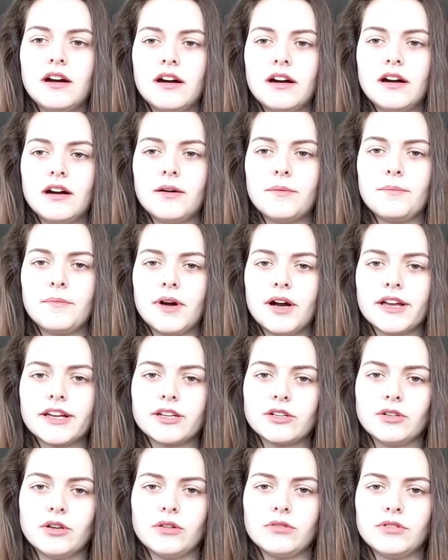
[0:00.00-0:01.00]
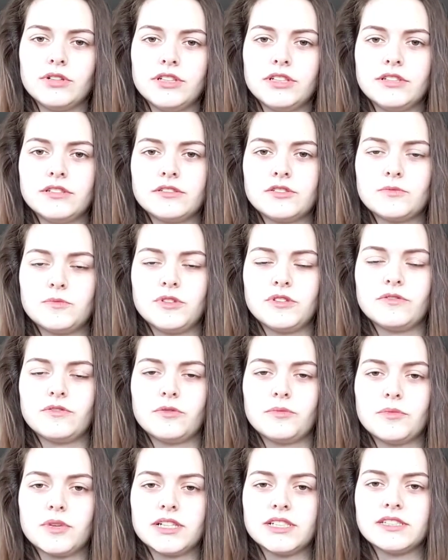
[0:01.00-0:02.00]
I can only speak
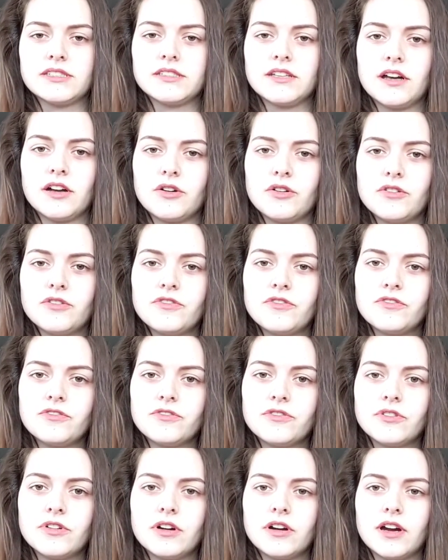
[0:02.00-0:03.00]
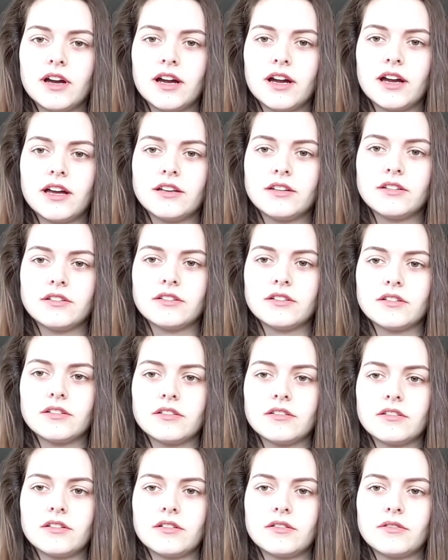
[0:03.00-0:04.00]
for myself and
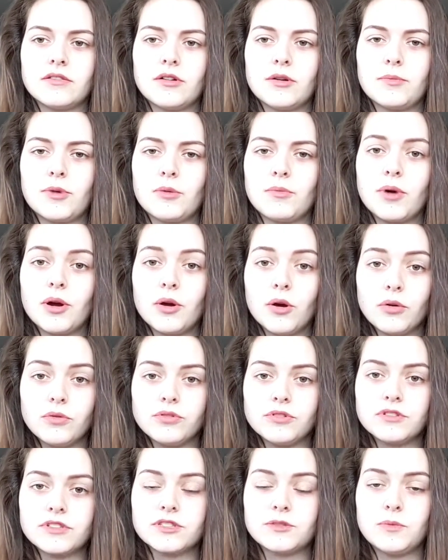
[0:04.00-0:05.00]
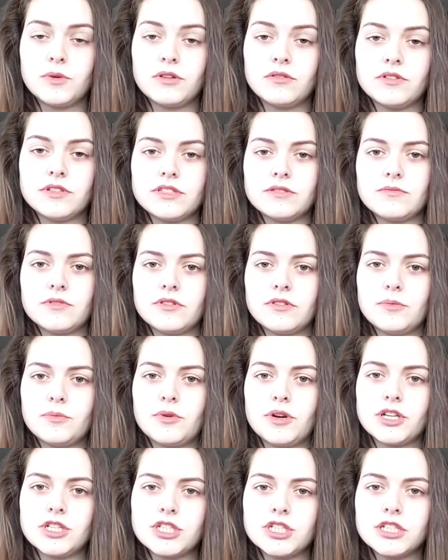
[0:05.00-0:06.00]
about my own experience with
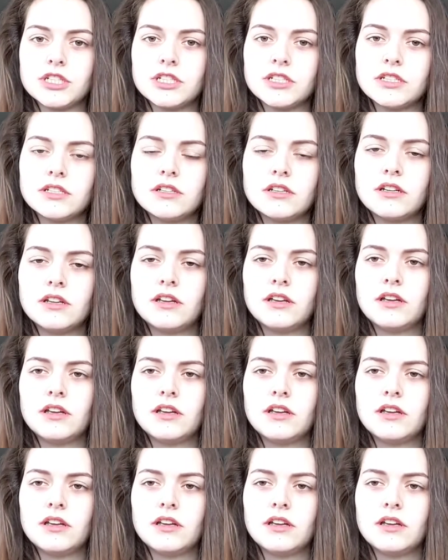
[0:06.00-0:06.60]
depression.